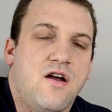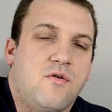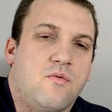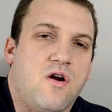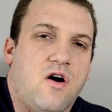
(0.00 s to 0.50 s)

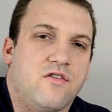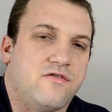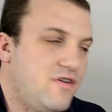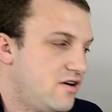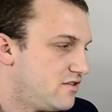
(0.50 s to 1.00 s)
where all the
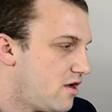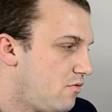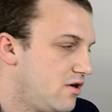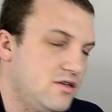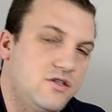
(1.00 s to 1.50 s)
fun is, I
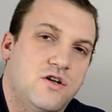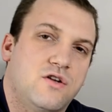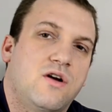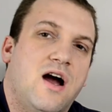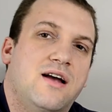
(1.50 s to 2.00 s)
wanted to show
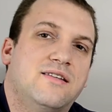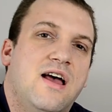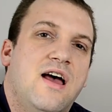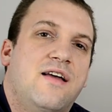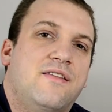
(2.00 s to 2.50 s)
you guys
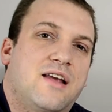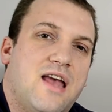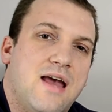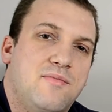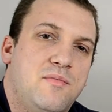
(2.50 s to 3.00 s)
the
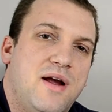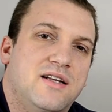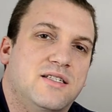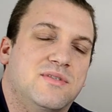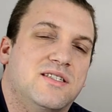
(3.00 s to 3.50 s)
cable
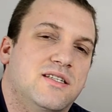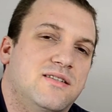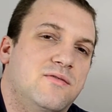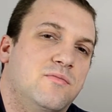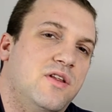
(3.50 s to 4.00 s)
management
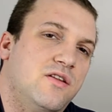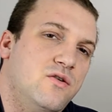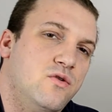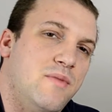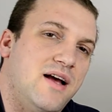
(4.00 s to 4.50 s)
system that the
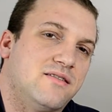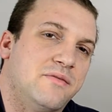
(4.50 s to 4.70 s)
Cooler Master